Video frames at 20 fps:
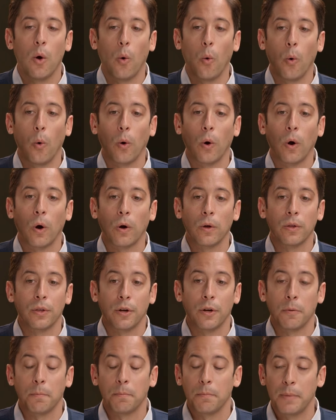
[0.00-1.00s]
or
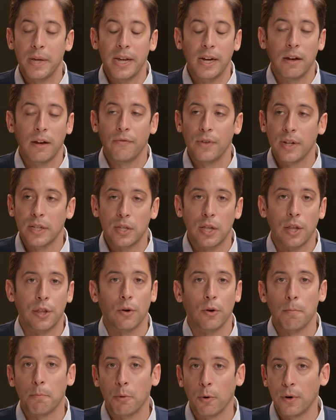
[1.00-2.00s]
they're being convinced that
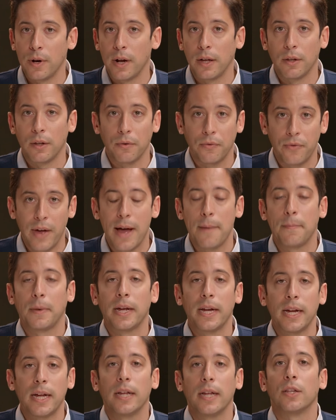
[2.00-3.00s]
they're a burden on their
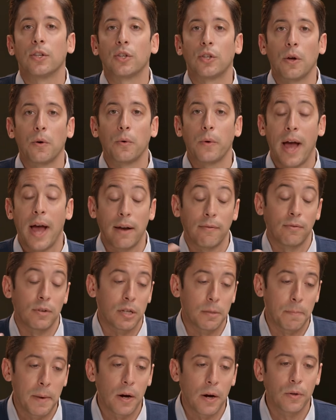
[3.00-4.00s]
family, and so out of
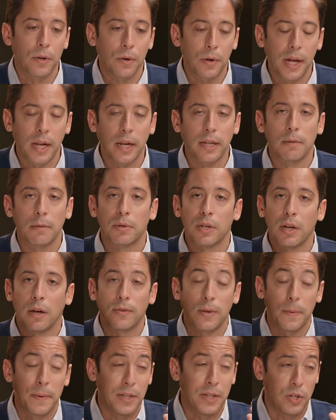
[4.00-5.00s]
despair they're killing
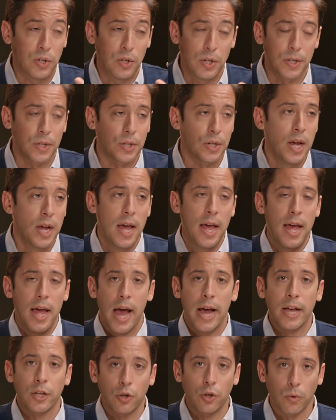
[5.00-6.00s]
themselves. I mean, it's just
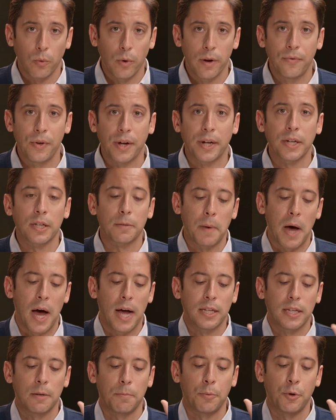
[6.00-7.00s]
as horrific as
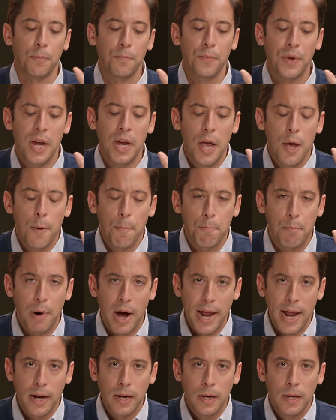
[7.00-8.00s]
possible.
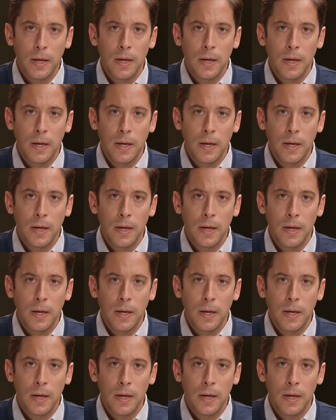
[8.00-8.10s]
But